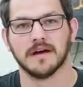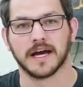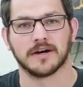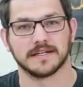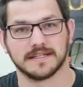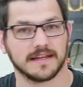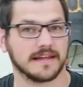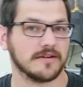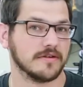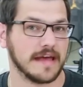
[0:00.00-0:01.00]
I contacted
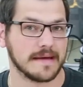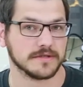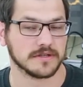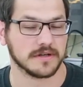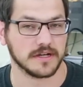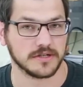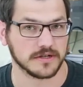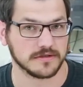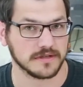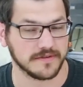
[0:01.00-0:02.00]
them on Amazon and
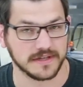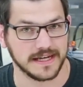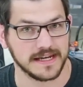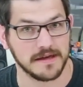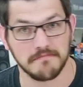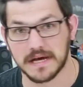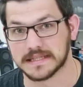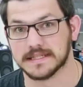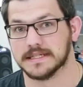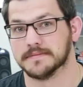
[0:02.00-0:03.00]
talked to a lovely lady named
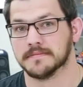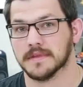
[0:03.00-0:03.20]
Melody.